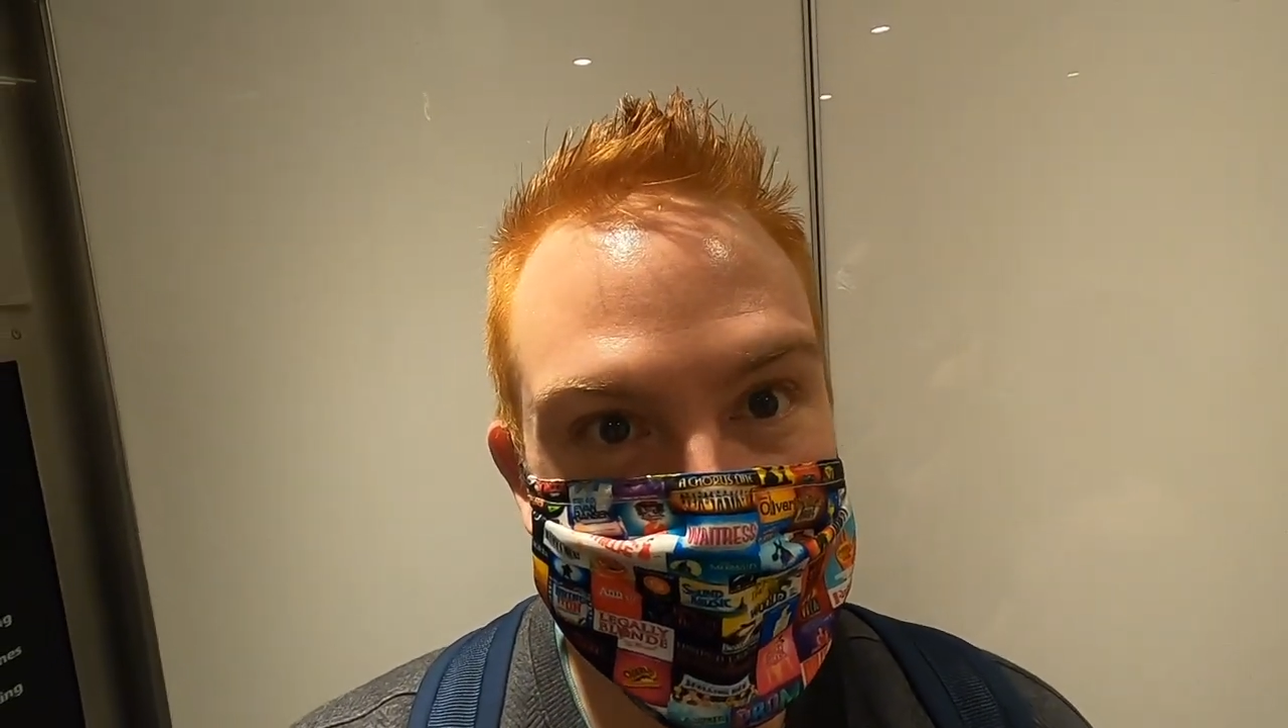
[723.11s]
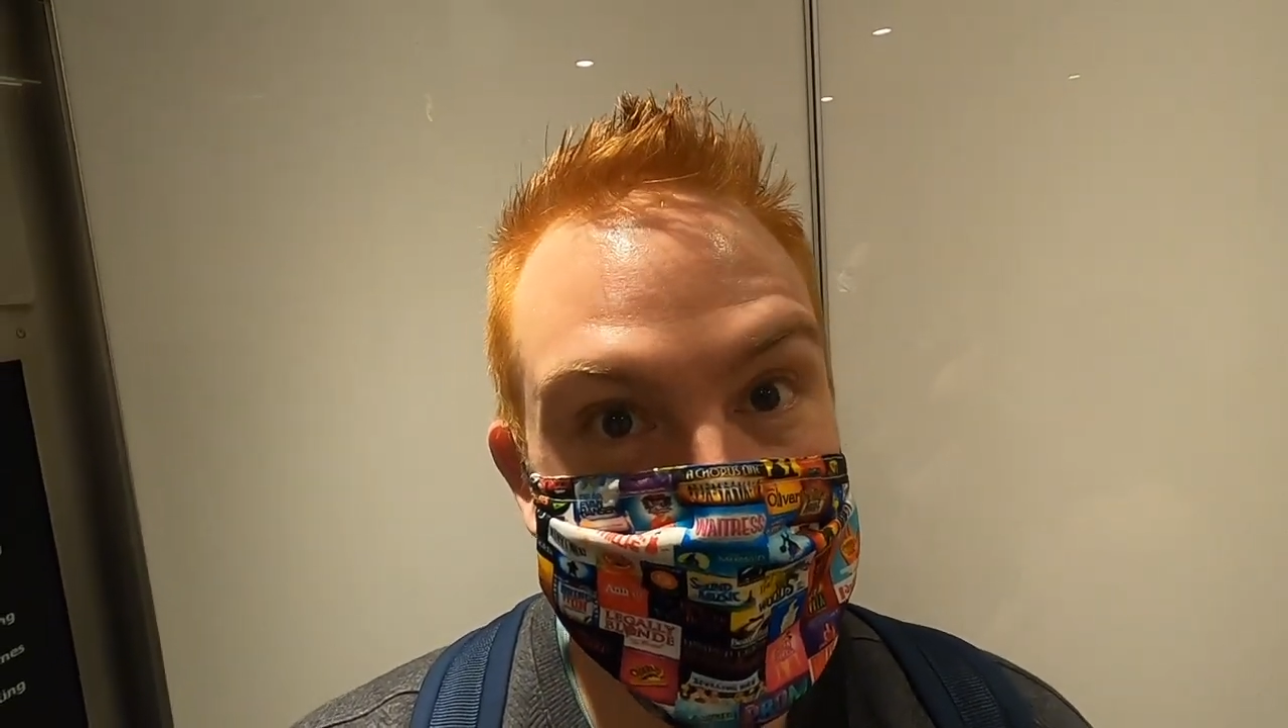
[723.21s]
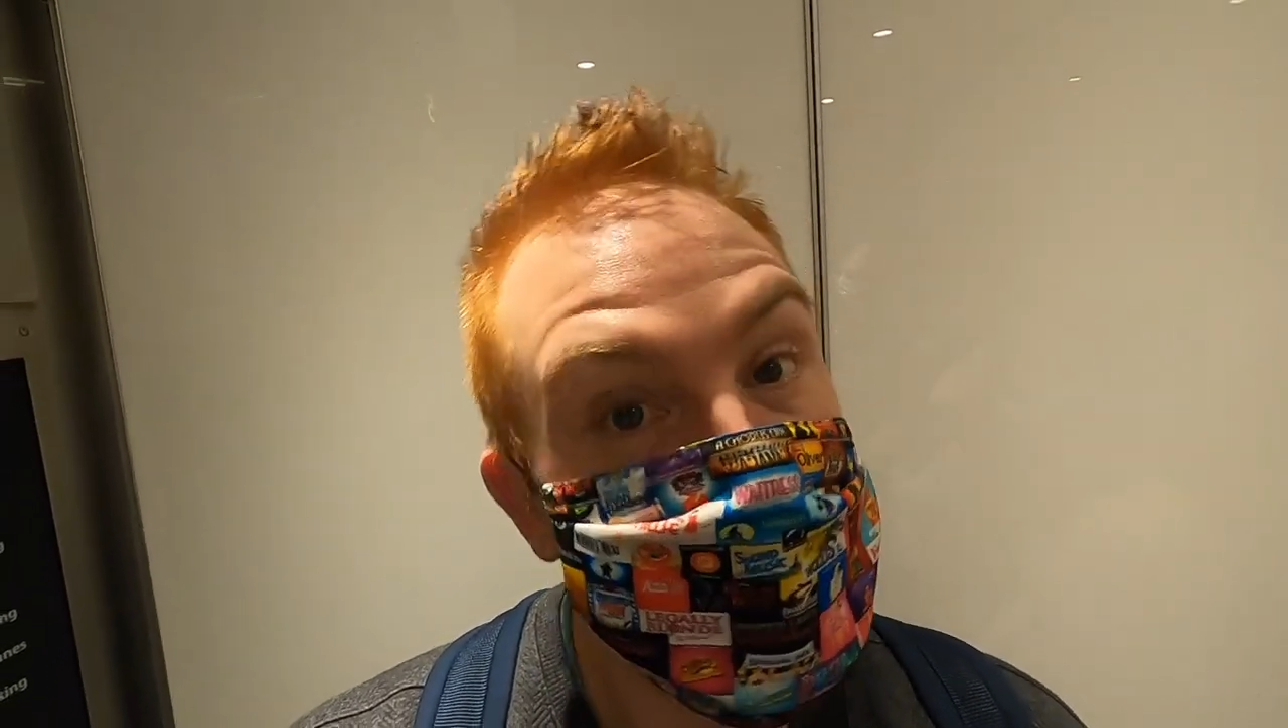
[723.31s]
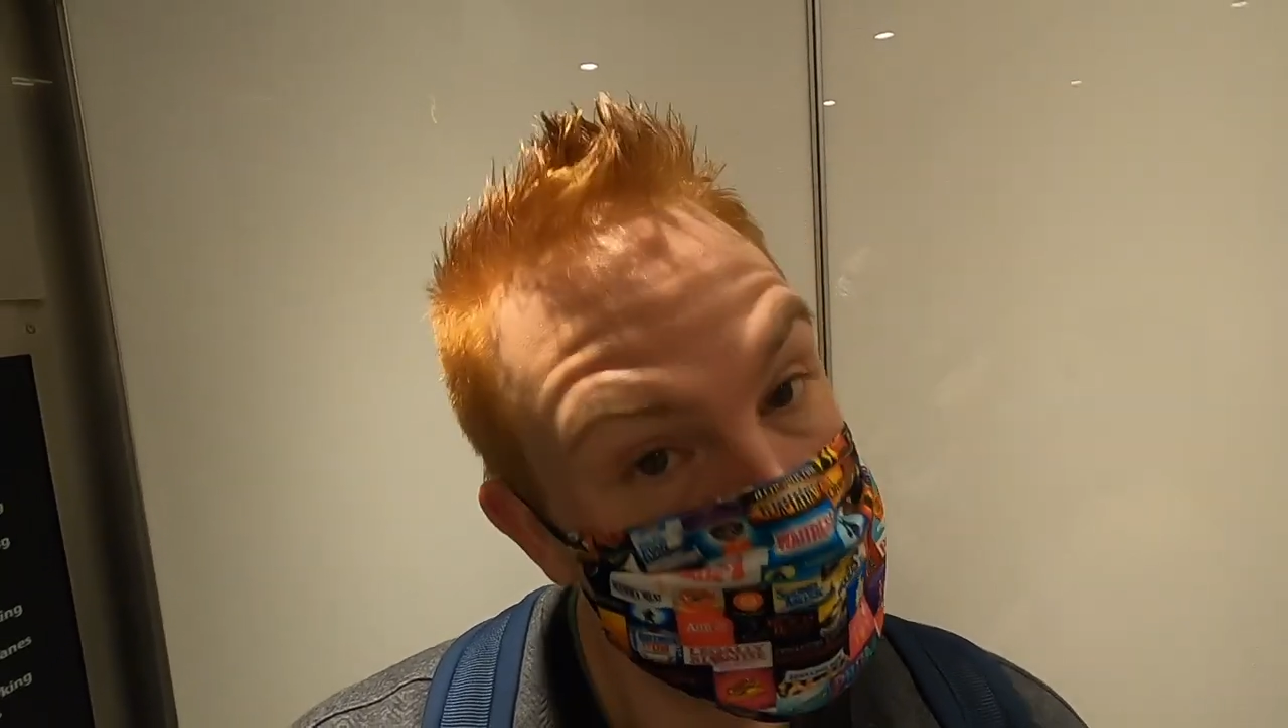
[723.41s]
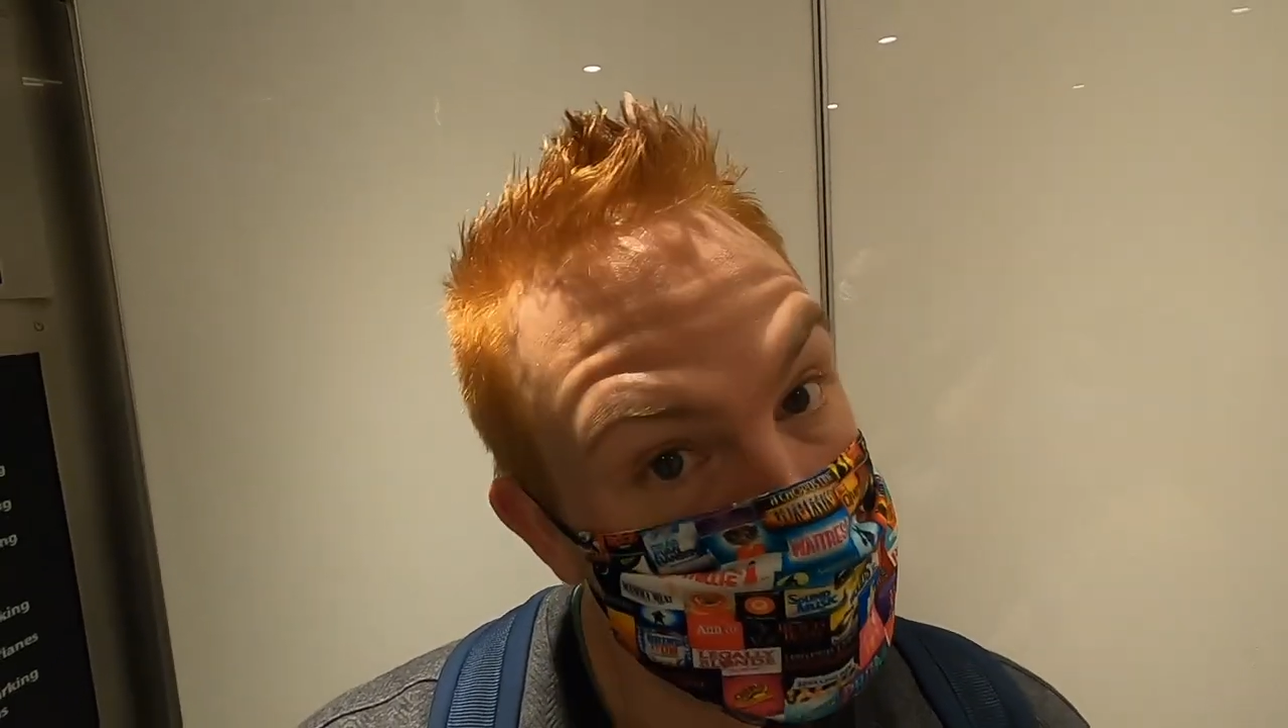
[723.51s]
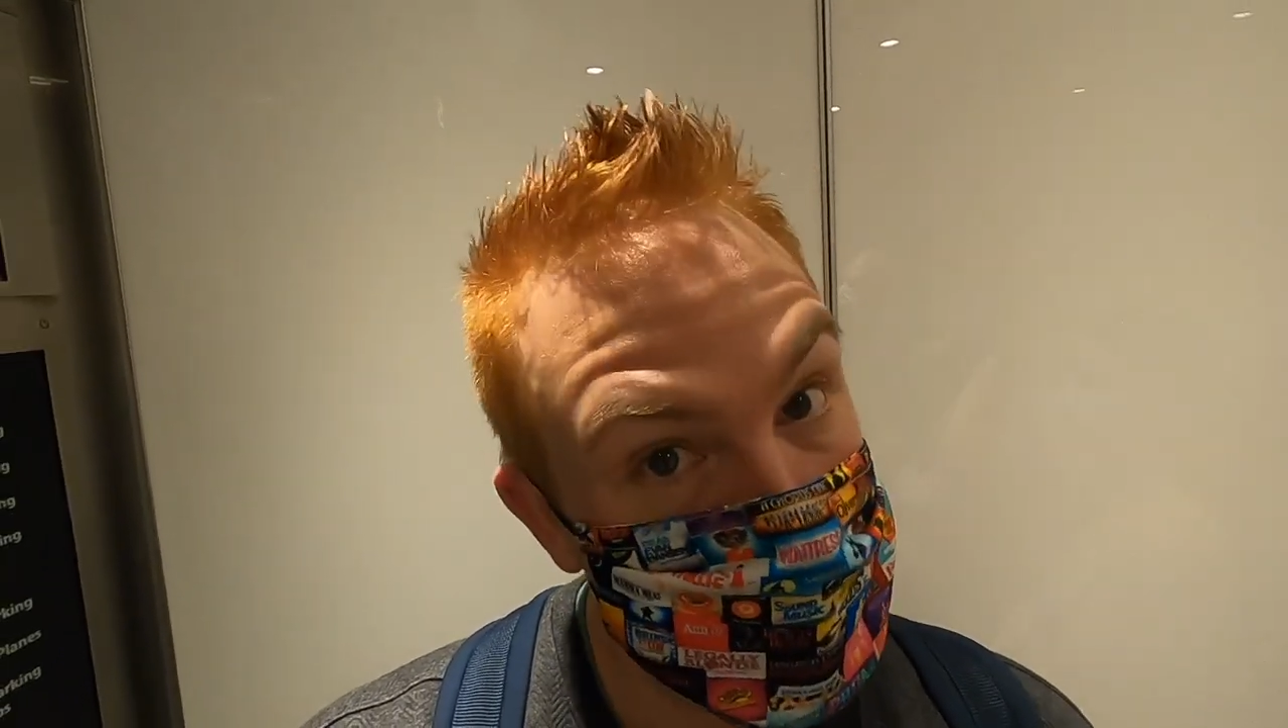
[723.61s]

yeah, all